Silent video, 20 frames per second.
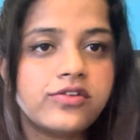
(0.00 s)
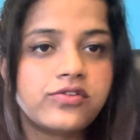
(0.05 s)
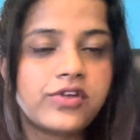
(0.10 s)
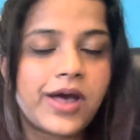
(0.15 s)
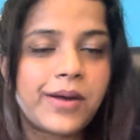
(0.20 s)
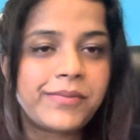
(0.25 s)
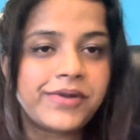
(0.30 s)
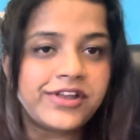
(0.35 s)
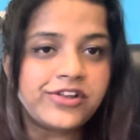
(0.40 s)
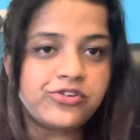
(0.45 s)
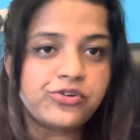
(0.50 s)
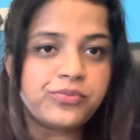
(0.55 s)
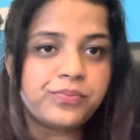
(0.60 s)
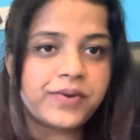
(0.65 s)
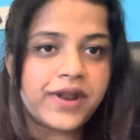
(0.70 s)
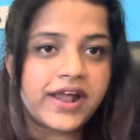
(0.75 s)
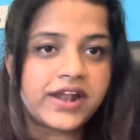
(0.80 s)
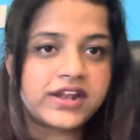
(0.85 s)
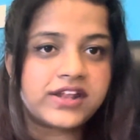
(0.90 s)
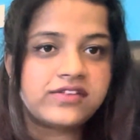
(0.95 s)
coming to
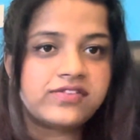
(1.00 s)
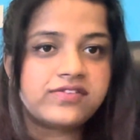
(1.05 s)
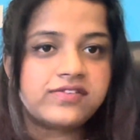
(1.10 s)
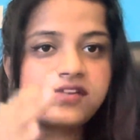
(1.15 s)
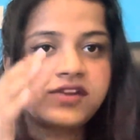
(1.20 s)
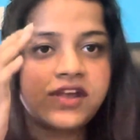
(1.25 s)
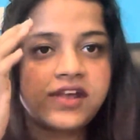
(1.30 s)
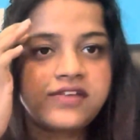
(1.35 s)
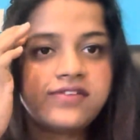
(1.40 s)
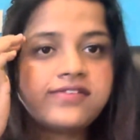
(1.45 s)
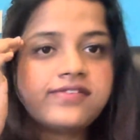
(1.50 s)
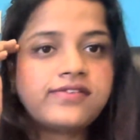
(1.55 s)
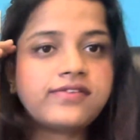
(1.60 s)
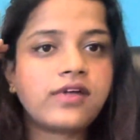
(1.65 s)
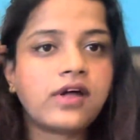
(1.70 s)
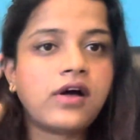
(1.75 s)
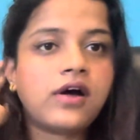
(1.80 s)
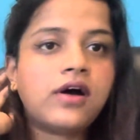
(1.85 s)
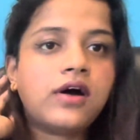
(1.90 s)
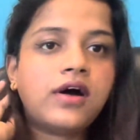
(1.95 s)
practice tests
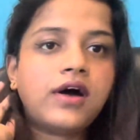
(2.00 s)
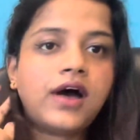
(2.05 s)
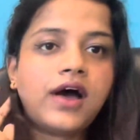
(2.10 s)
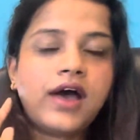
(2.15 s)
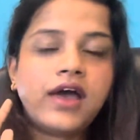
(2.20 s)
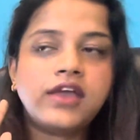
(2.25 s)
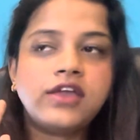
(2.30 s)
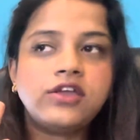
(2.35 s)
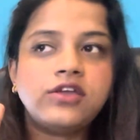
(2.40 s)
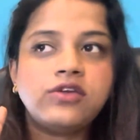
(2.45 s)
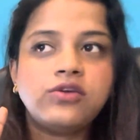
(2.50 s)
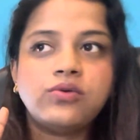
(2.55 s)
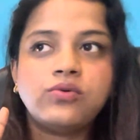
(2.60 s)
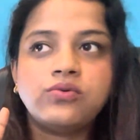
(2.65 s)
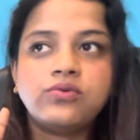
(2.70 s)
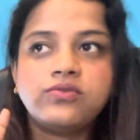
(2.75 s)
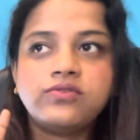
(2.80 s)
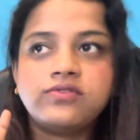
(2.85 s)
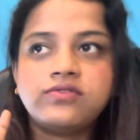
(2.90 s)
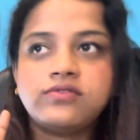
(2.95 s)
uh, i
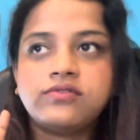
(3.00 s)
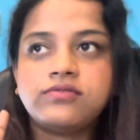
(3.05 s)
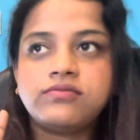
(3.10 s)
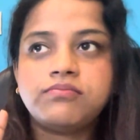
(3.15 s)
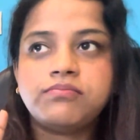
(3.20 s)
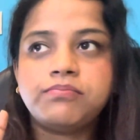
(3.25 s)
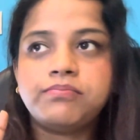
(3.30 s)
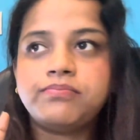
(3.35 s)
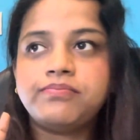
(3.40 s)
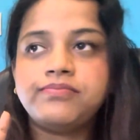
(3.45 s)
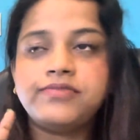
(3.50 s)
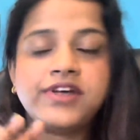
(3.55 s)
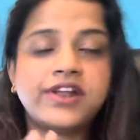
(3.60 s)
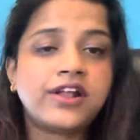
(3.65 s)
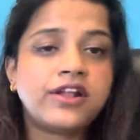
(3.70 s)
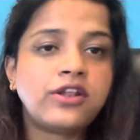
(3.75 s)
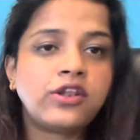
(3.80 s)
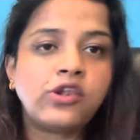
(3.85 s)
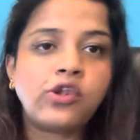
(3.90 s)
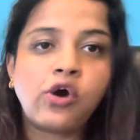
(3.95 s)
used there
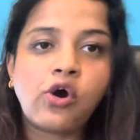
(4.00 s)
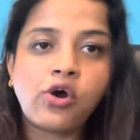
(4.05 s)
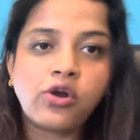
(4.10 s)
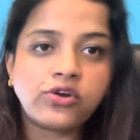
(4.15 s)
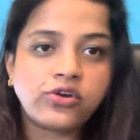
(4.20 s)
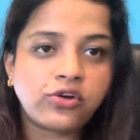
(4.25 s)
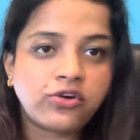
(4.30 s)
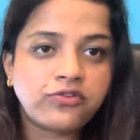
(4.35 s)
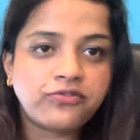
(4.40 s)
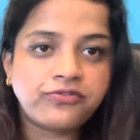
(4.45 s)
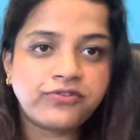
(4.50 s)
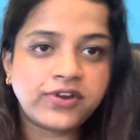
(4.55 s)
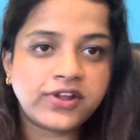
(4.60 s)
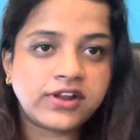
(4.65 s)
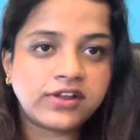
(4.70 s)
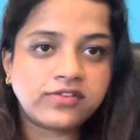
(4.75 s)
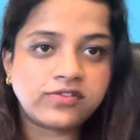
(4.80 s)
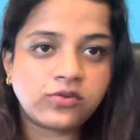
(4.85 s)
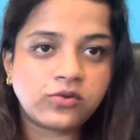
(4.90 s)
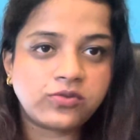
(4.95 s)
are a lot of free
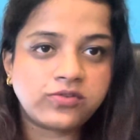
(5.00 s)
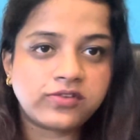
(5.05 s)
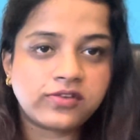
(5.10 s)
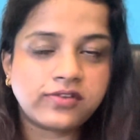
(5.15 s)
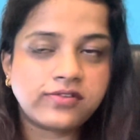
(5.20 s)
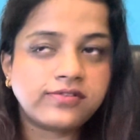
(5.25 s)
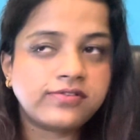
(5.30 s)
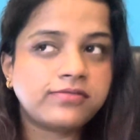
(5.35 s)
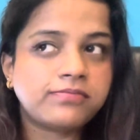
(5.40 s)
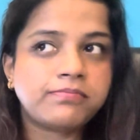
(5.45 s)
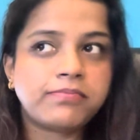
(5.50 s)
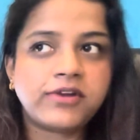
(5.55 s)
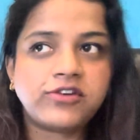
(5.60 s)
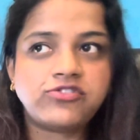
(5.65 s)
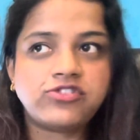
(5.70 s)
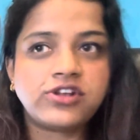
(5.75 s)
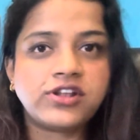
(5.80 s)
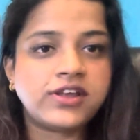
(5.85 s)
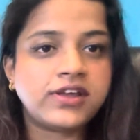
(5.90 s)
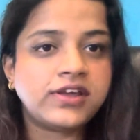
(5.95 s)
resources
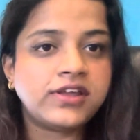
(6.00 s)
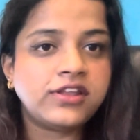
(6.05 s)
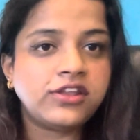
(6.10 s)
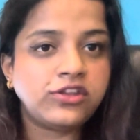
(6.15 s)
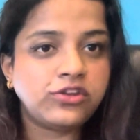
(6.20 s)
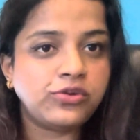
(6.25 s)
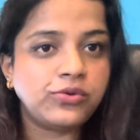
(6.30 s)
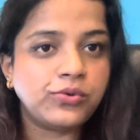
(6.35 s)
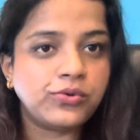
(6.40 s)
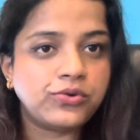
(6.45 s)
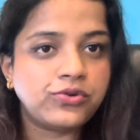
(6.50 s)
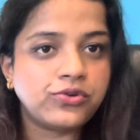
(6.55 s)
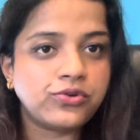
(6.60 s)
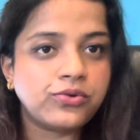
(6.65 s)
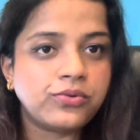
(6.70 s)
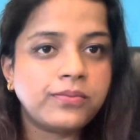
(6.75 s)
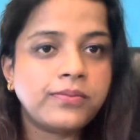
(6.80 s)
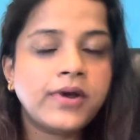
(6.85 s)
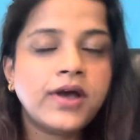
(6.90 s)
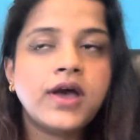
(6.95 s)
especially in
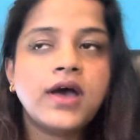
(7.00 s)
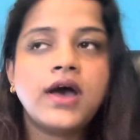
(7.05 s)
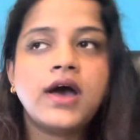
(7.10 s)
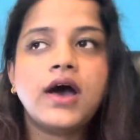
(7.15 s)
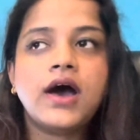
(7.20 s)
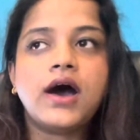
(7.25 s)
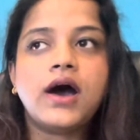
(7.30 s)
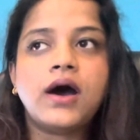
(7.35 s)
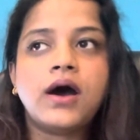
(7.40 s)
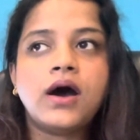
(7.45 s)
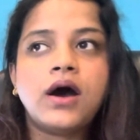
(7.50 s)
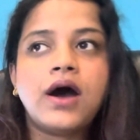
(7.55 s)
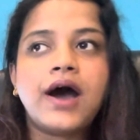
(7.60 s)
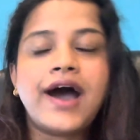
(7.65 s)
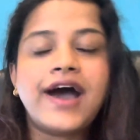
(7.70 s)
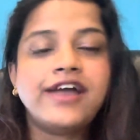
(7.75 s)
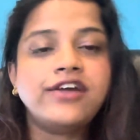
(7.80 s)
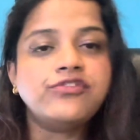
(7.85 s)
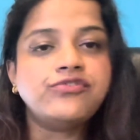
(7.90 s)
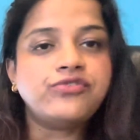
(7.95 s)
youtube uh,
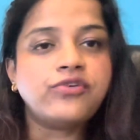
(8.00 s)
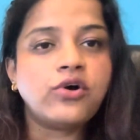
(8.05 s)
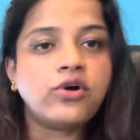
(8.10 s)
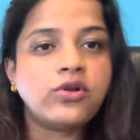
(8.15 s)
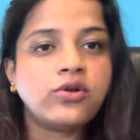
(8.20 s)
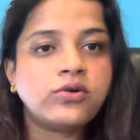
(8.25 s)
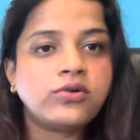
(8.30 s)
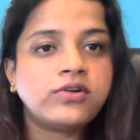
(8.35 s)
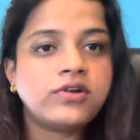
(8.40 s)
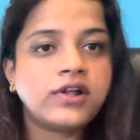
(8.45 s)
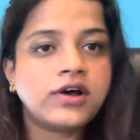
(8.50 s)
i followed